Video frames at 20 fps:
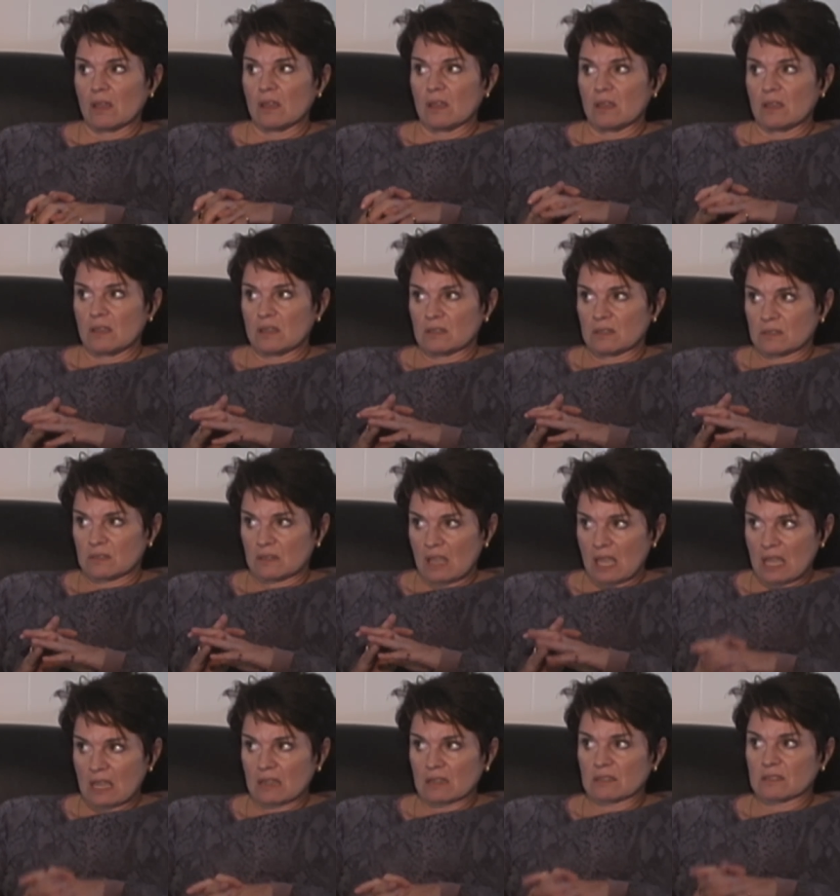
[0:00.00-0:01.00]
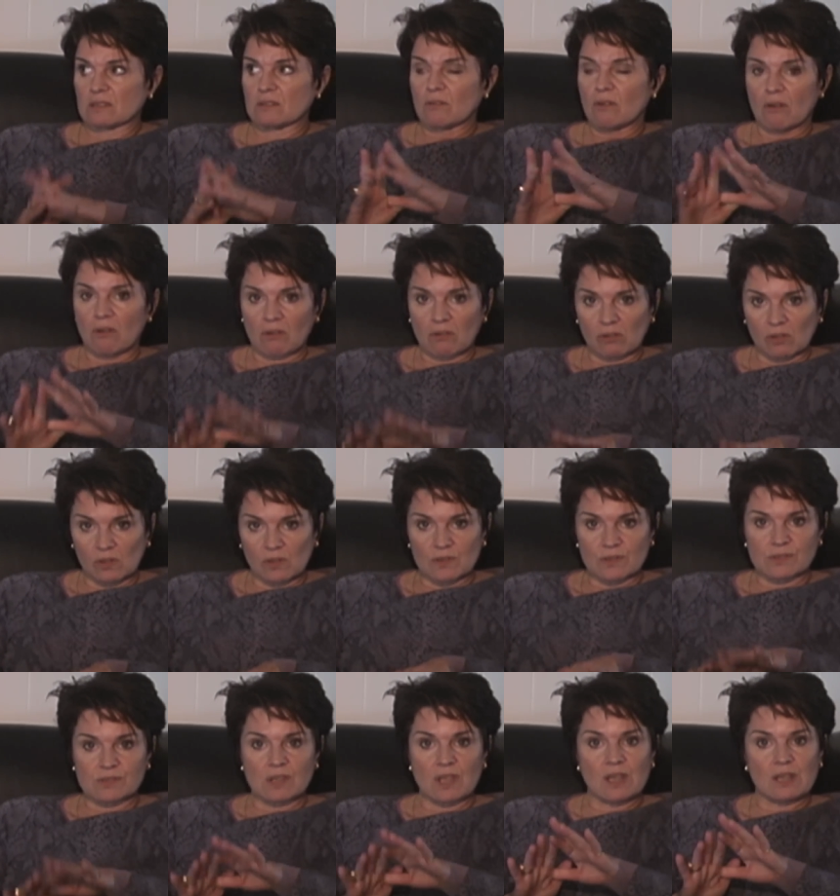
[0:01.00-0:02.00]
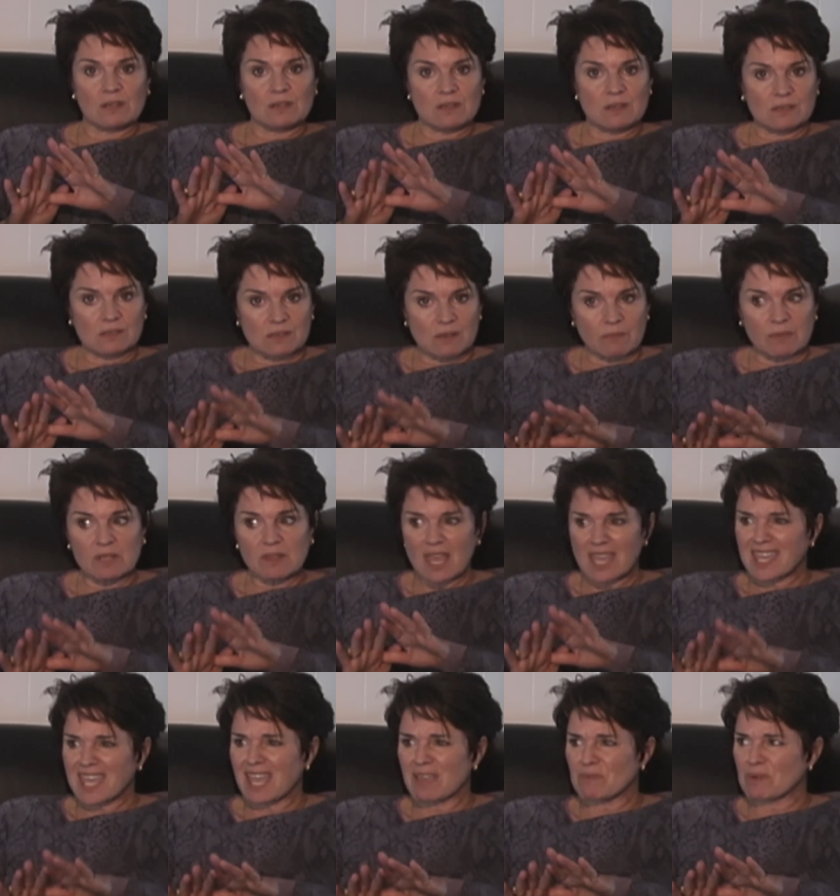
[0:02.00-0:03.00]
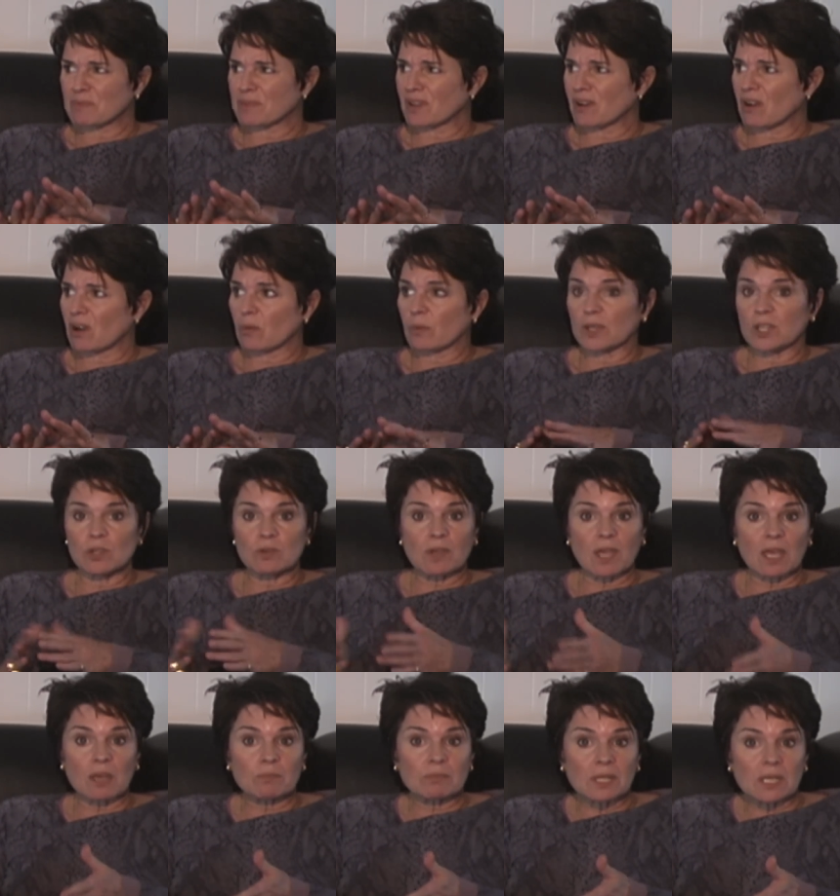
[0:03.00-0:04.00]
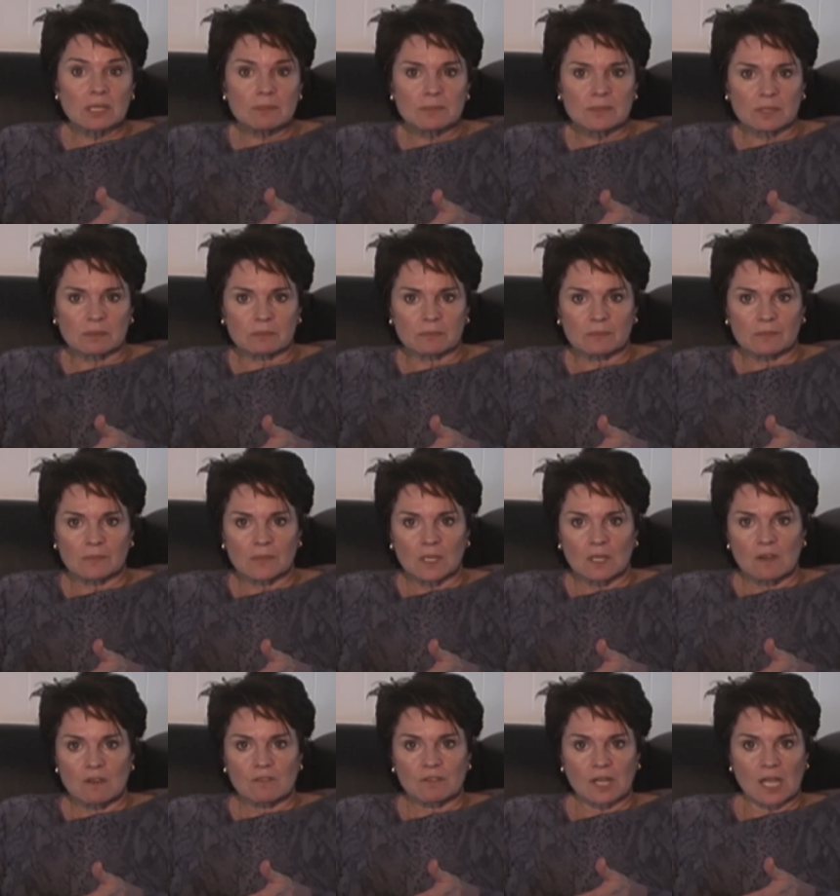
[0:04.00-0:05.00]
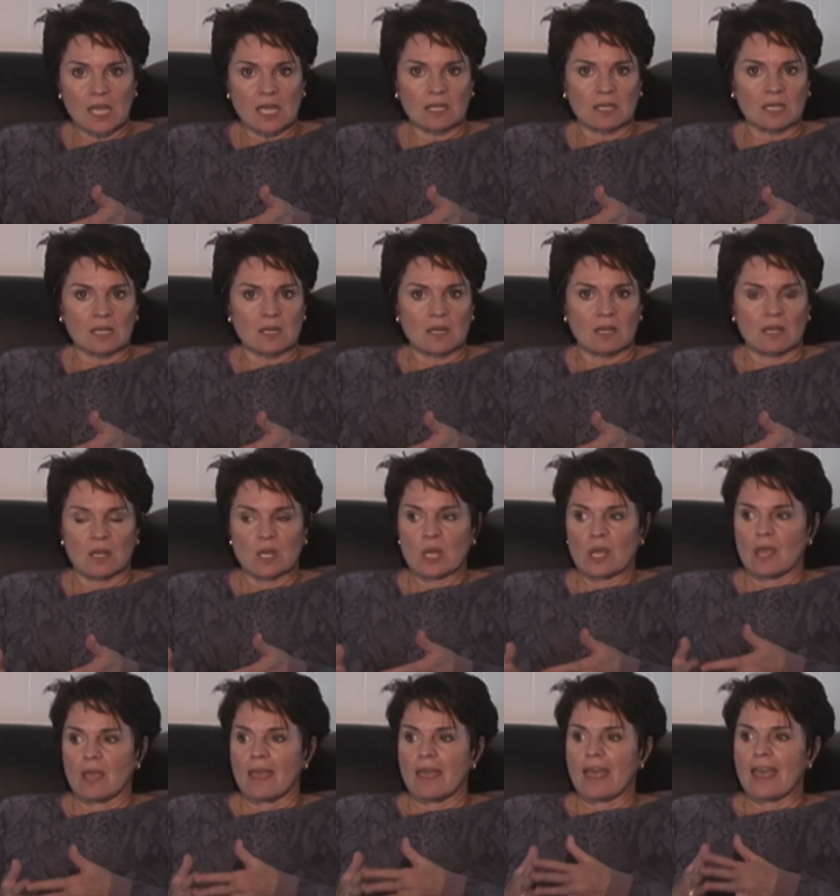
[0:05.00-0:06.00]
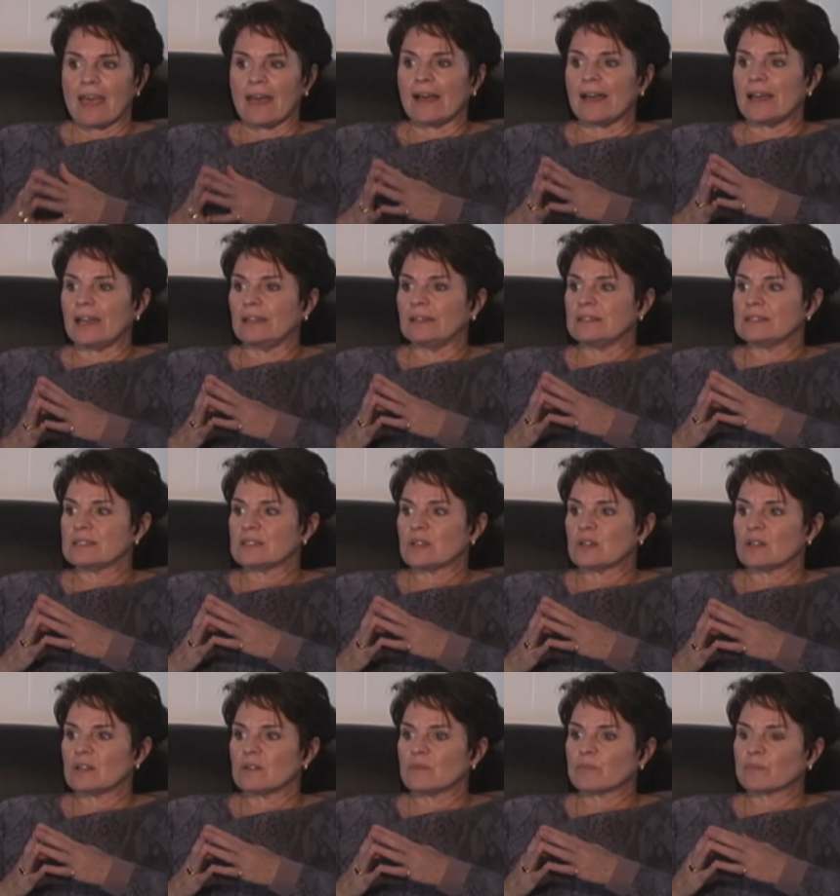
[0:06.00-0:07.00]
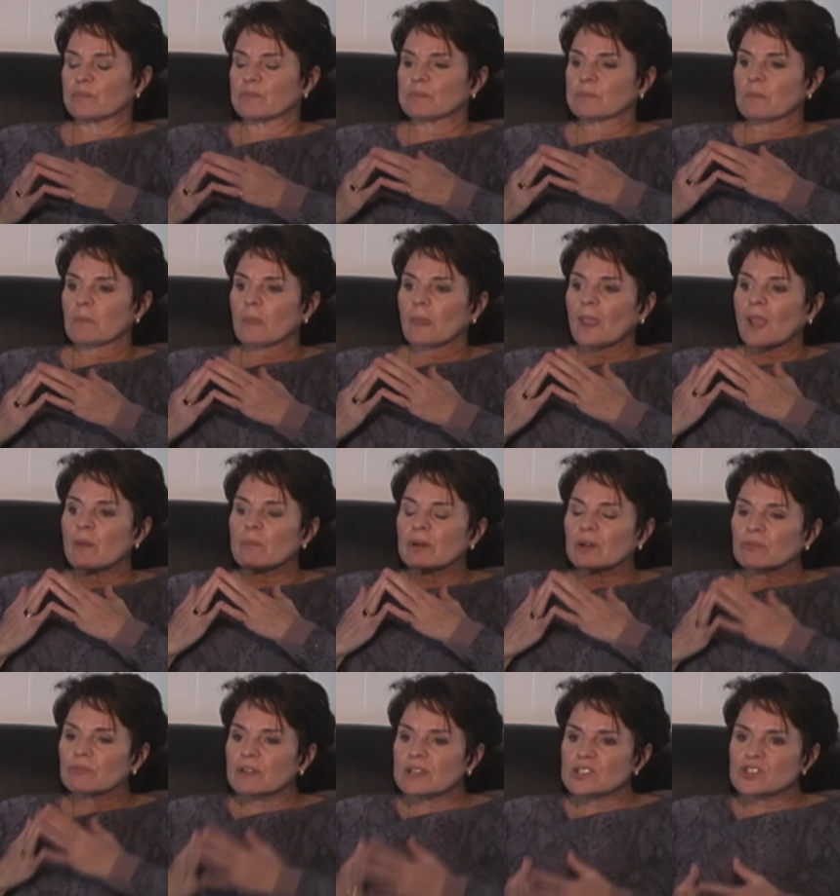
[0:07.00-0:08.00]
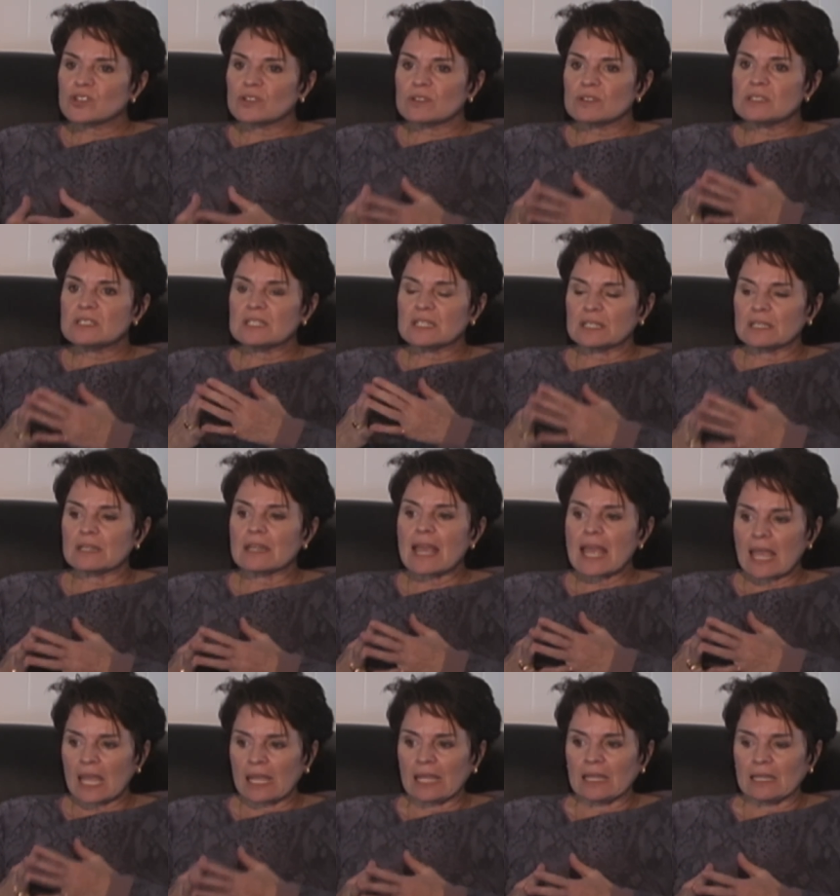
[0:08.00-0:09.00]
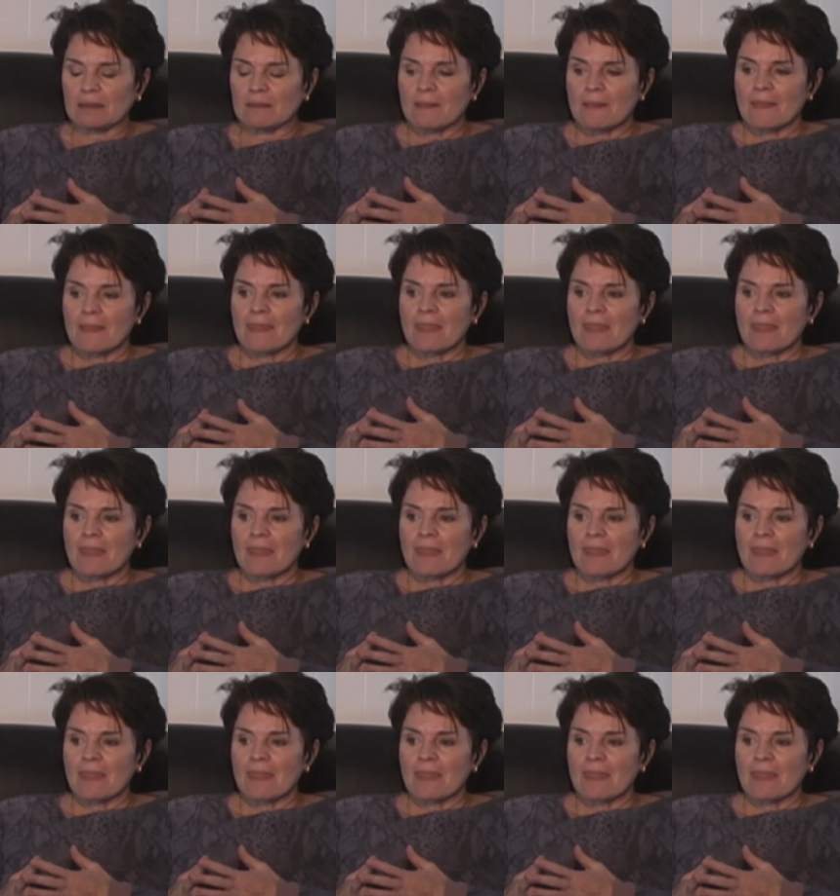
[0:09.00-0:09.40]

His aunts and uncles and his, I mean, they came up the hard way. You can't blame them for hating. And, but Richard didn't hate.